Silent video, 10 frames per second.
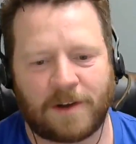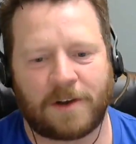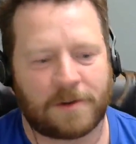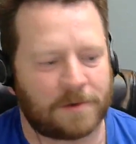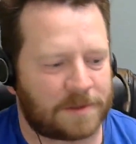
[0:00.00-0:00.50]

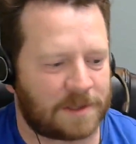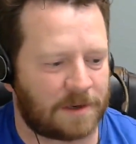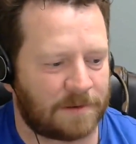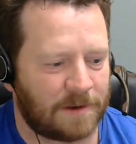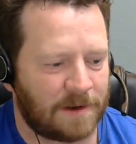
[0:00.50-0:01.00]
to do.
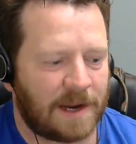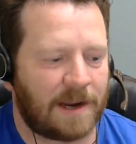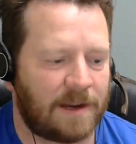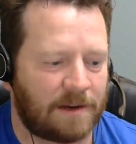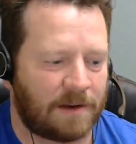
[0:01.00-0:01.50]
So,
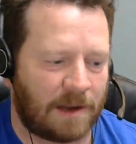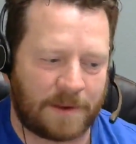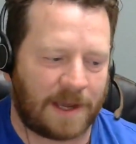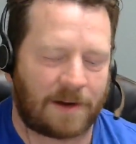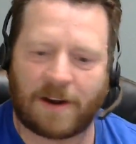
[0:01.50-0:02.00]
and yeah,
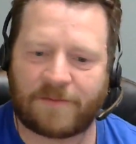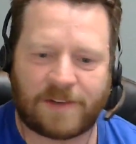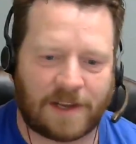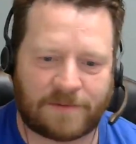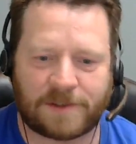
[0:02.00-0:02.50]
we got our
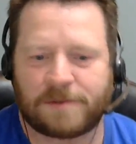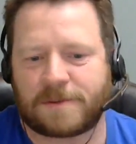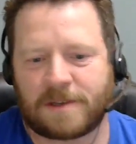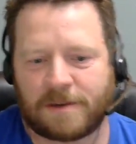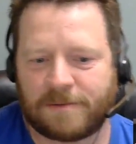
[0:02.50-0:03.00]
FTF too.
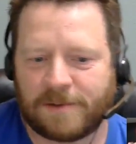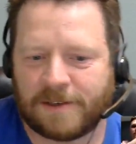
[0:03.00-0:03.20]
So